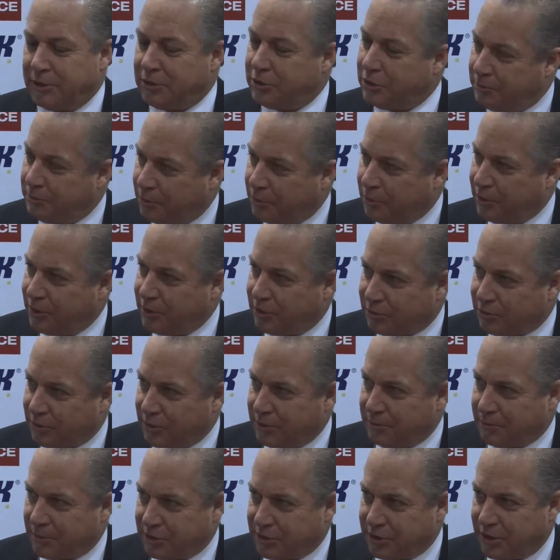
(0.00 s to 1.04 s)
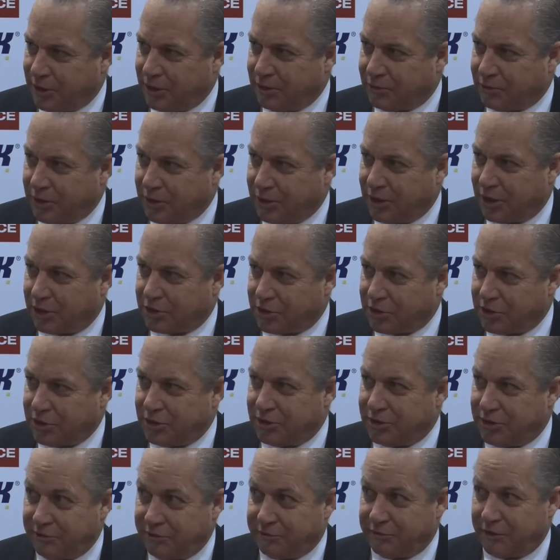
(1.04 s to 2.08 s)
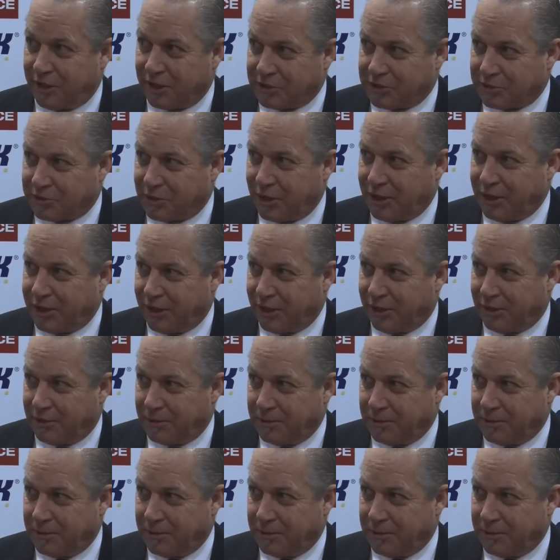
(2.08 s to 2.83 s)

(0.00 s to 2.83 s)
2.3% reduction in defects right now.